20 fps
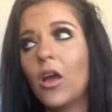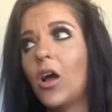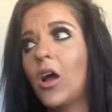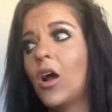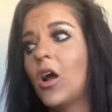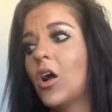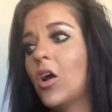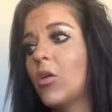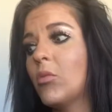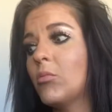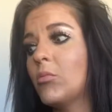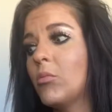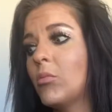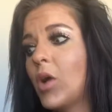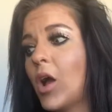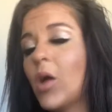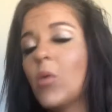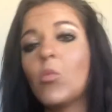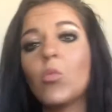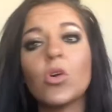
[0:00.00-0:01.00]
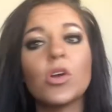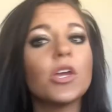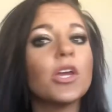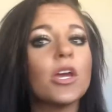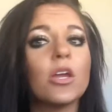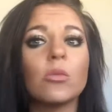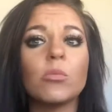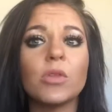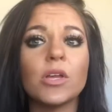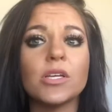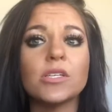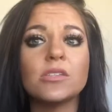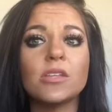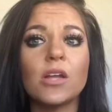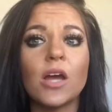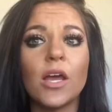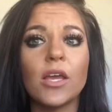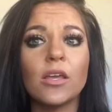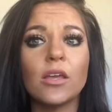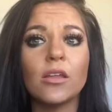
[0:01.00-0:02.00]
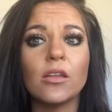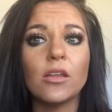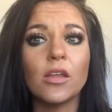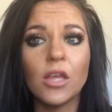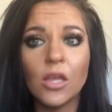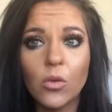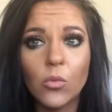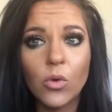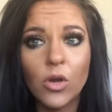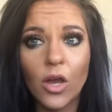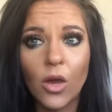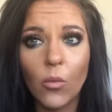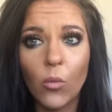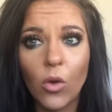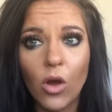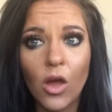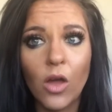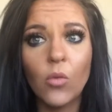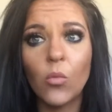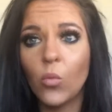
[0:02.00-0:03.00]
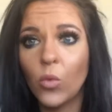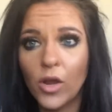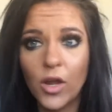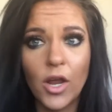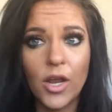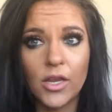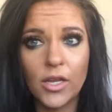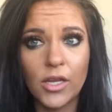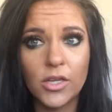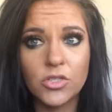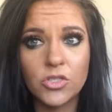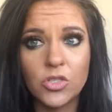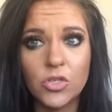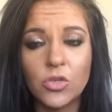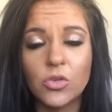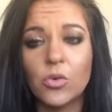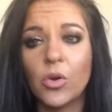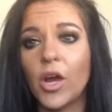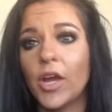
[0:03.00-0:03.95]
I'm working at a place that I can eat what I want when I need to.